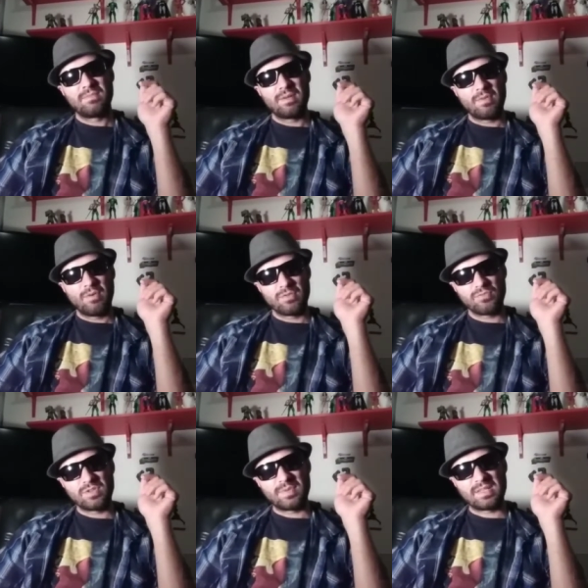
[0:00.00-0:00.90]
I'm
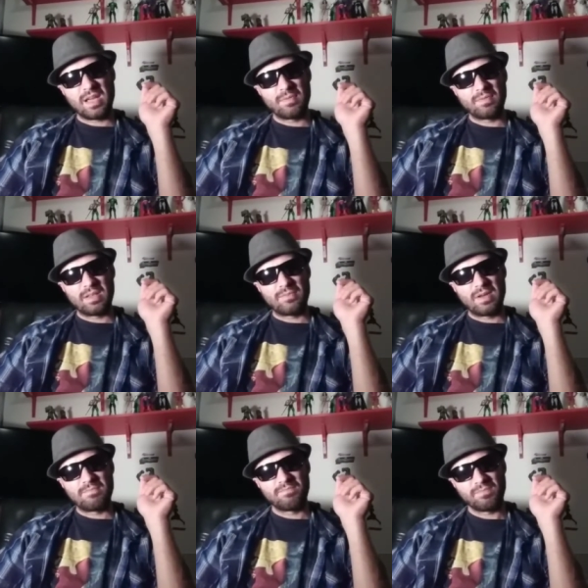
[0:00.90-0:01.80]
almost reached my time limit
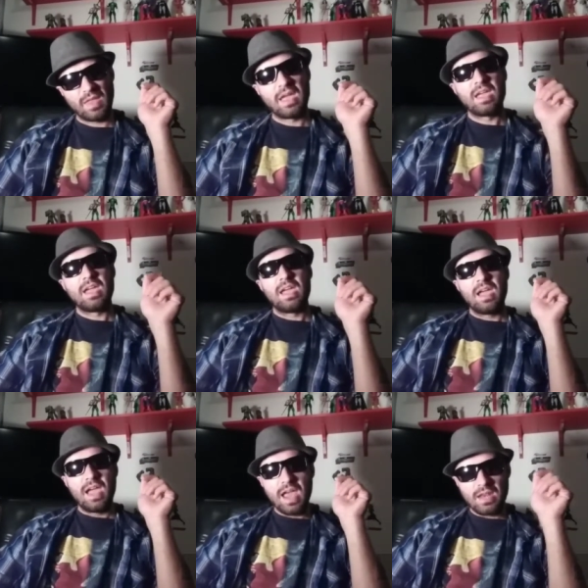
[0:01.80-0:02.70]
anyway.
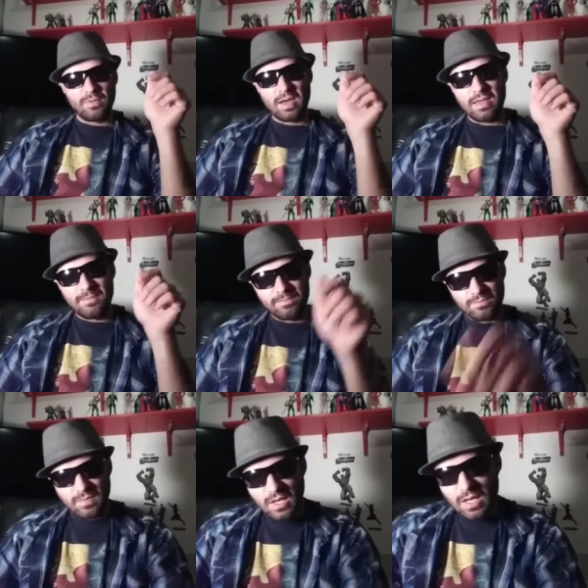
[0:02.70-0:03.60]
Anyway,
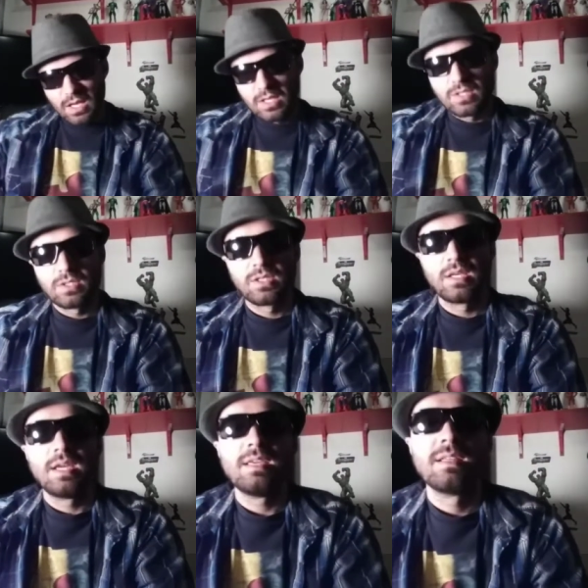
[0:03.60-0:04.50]

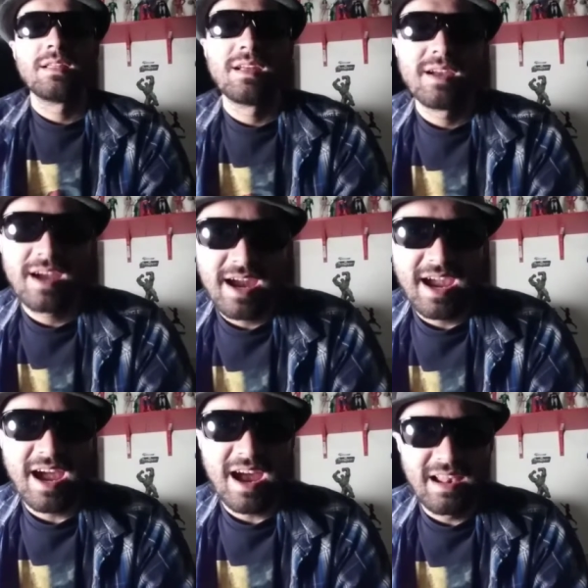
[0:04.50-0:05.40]
hey,
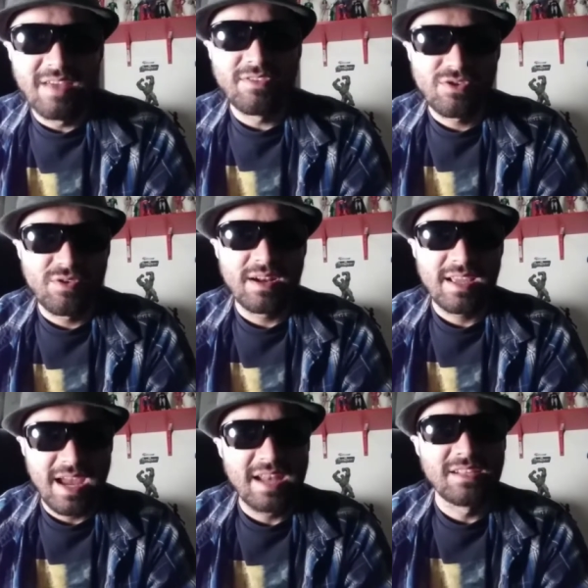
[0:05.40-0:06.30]
and I love the
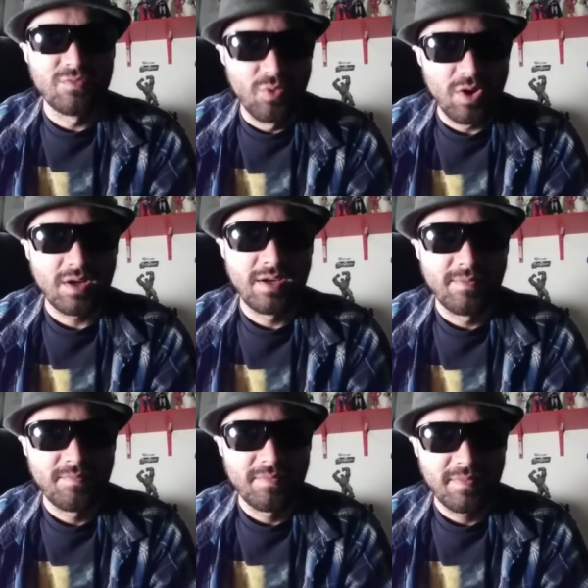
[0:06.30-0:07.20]
critic and his work.
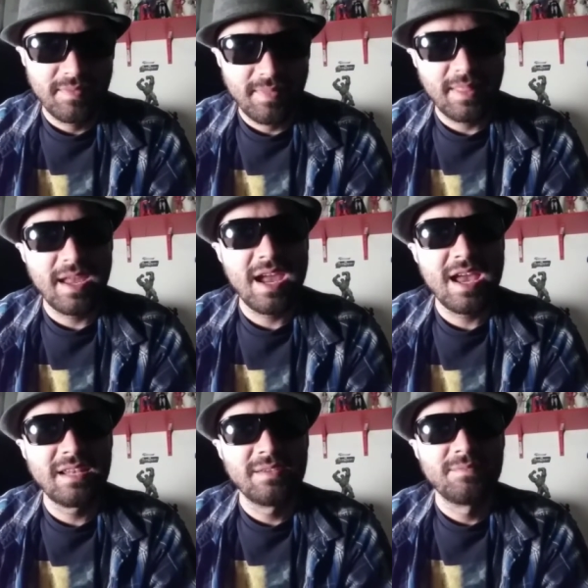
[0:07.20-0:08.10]

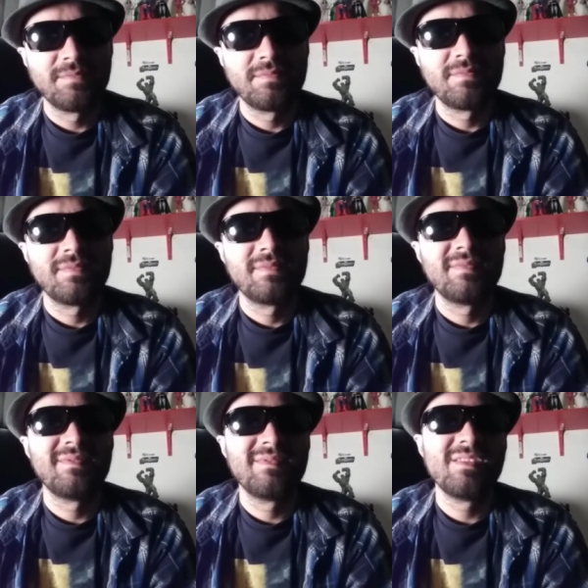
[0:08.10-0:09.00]
And you
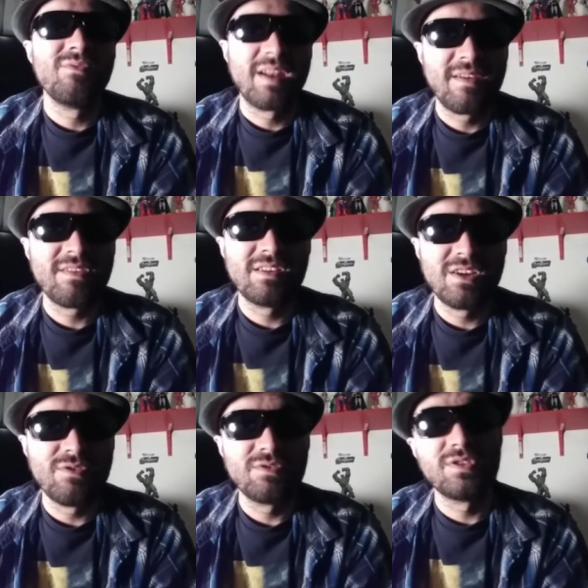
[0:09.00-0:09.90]
know, whatever you
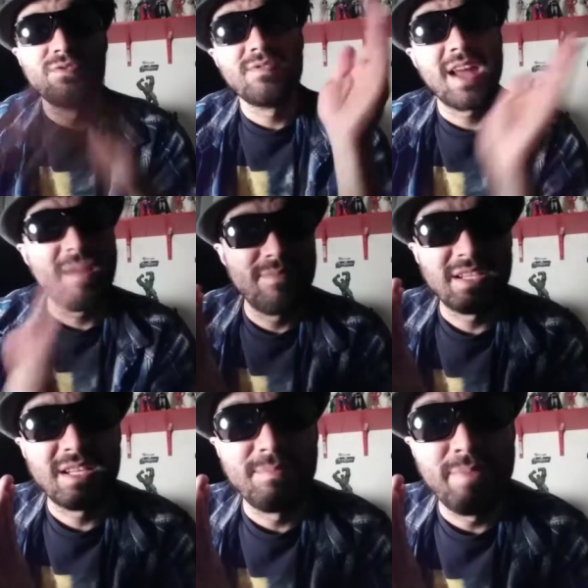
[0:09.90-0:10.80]
do, do not
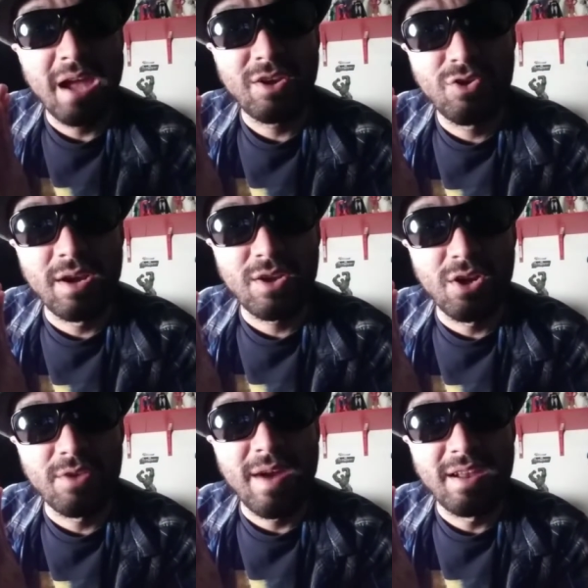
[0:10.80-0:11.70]
mention the Bat credit
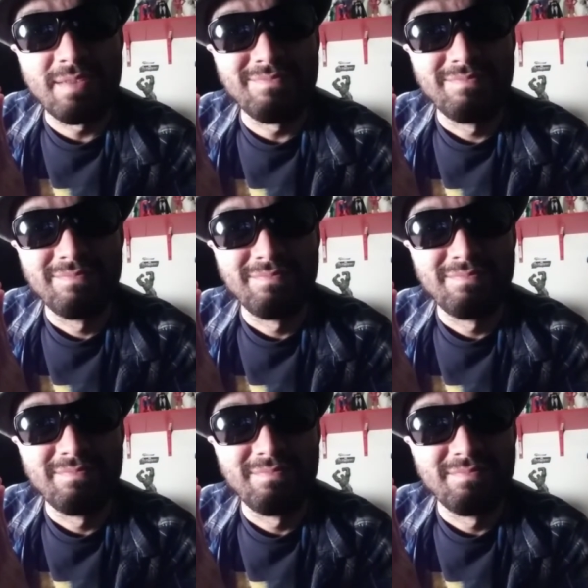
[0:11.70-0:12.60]
card around him. The
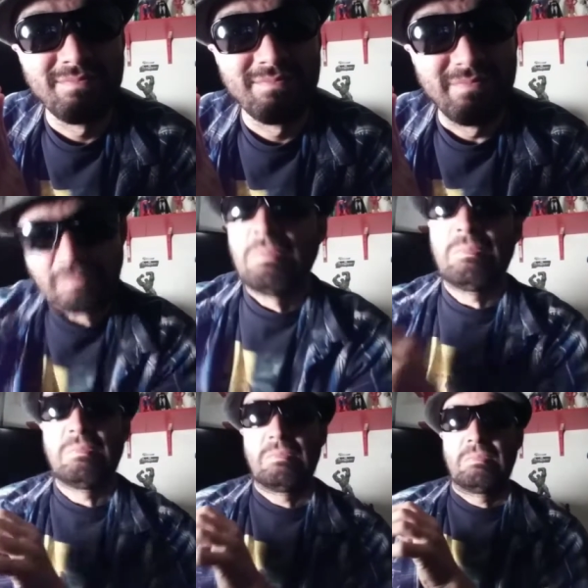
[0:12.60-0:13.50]
Bat
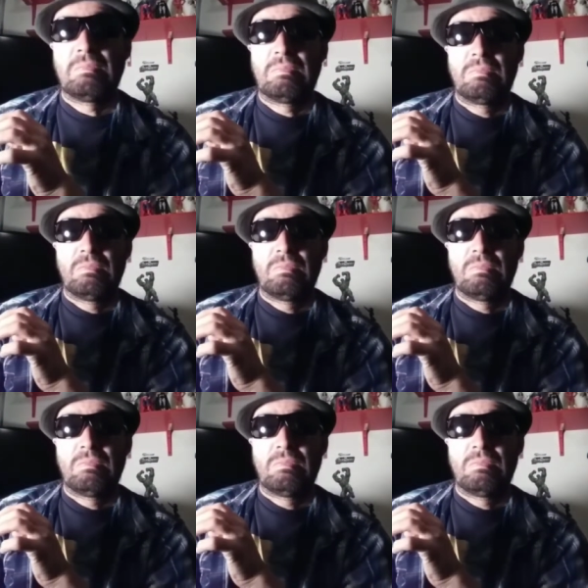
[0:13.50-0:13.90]
credit card!